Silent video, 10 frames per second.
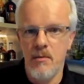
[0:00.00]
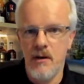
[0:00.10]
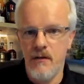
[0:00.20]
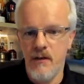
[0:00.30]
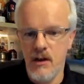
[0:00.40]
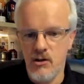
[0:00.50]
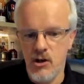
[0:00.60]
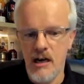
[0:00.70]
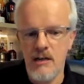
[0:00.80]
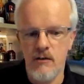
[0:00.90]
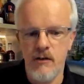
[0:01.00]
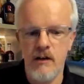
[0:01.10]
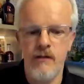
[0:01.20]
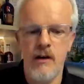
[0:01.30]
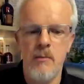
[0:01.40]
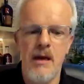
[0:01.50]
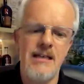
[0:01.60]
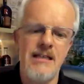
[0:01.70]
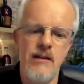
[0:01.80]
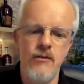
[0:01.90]
But if you're trying your very, very
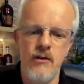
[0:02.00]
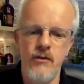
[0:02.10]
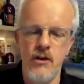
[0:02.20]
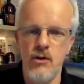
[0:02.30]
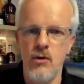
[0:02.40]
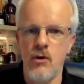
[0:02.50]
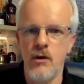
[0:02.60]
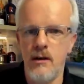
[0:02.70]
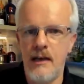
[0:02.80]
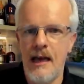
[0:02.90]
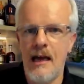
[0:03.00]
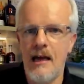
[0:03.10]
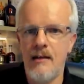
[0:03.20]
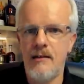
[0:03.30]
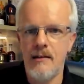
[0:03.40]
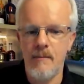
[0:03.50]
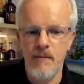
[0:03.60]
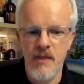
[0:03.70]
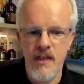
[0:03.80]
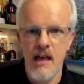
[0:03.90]
best, even if you don't get
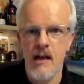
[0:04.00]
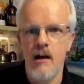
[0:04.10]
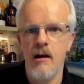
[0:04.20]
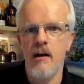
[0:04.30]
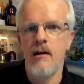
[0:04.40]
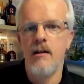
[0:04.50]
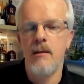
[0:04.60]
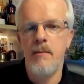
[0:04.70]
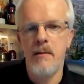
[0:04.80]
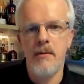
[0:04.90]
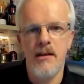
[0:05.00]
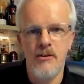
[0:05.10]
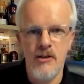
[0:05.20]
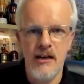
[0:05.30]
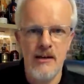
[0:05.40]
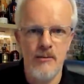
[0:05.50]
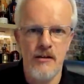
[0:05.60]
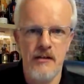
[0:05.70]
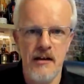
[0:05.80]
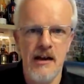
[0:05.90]
there, the people that you're drinking
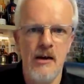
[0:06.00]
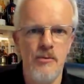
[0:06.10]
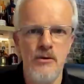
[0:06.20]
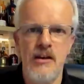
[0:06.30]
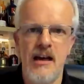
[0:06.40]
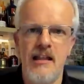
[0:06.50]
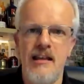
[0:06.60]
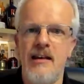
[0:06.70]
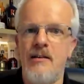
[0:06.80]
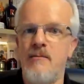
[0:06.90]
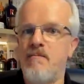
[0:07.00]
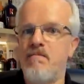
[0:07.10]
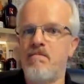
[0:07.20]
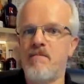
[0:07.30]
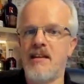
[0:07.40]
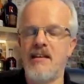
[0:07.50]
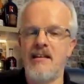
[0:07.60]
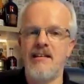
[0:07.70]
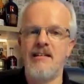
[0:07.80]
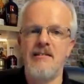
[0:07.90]
with can help you get there.
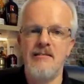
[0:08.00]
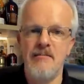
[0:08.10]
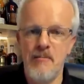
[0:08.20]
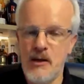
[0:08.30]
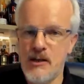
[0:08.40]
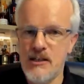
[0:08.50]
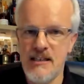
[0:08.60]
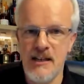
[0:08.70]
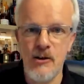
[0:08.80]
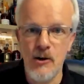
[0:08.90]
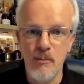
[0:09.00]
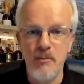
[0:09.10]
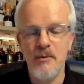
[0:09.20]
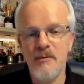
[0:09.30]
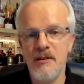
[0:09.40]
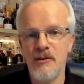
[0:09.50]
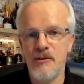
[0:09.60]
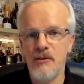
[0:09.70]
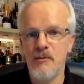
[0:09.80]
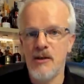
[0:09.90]
Because as a group,
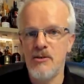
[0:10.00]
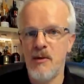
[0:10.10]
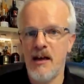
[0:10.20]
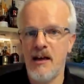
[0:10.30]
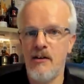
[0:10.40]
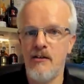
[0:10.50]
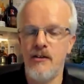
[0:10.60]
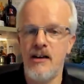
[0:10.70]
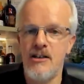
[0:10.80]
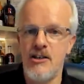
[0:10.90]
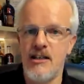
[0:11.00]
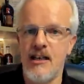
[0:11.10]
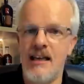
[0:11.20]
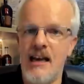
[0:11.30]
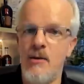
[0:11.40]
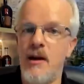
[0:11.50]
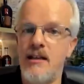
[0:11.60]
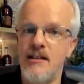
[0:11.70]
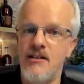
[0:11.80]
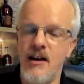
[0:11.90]
you'll do much better out of it. And it's just a great
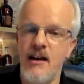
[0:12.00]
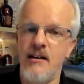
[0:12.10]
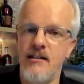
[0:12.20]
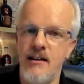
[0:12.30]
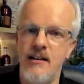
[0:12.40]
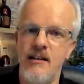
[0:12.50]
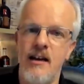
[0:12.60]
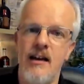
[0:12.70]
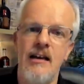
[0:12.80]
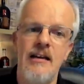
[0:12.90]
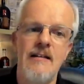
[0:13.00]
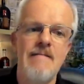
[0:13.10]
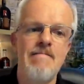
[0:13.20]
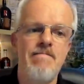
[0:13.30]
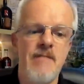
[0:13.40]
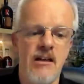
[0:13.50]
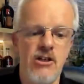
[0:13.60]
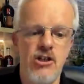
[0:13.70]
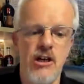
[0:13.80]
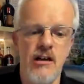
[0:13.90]
way to try and articulate
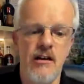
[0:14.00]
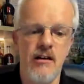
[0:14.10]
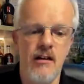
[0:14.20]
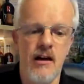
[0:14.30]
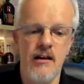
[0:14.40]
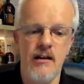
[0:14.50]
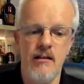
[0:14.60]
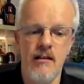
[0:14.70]
and share that